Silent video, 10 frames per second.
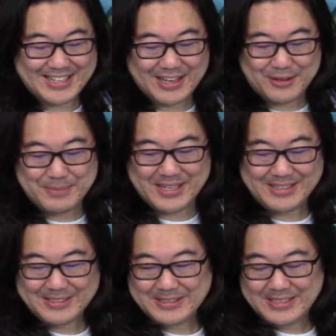Duck
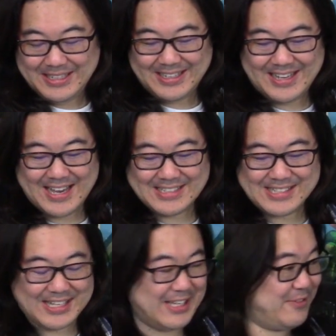helmet. Uh,
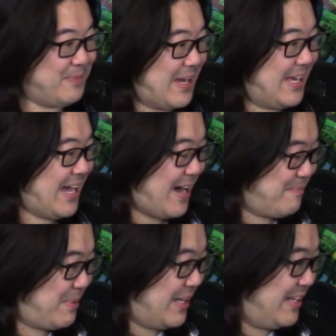as I give my
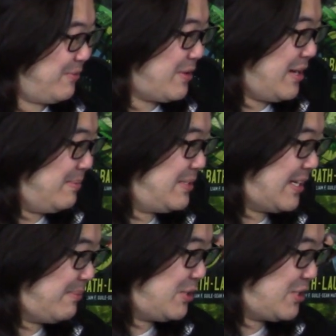cat belly
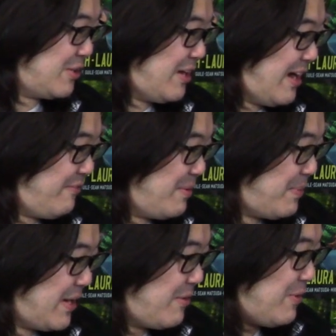rubs, and I'm sure
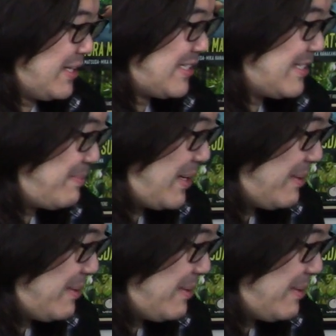everybody wants to